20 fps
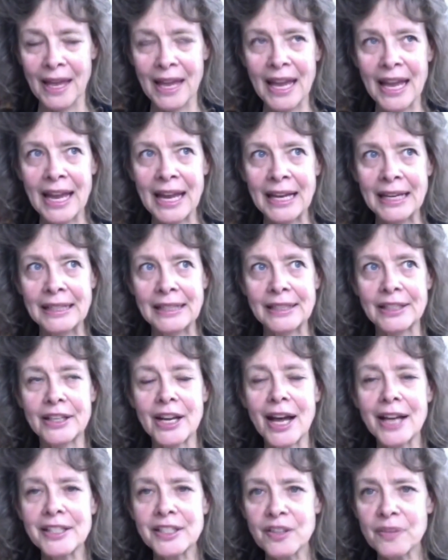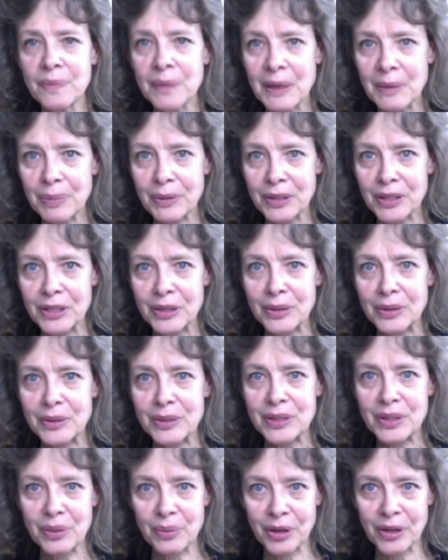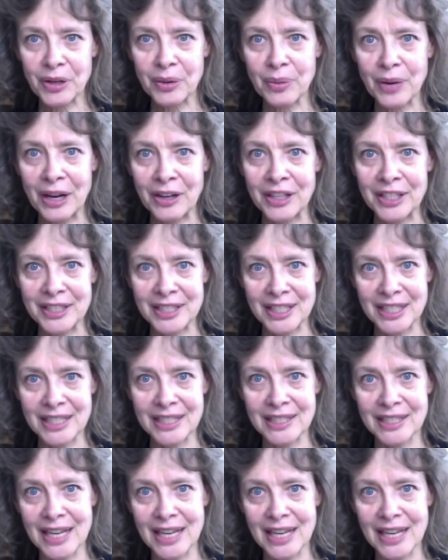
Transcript: And lots of people use the word awareness these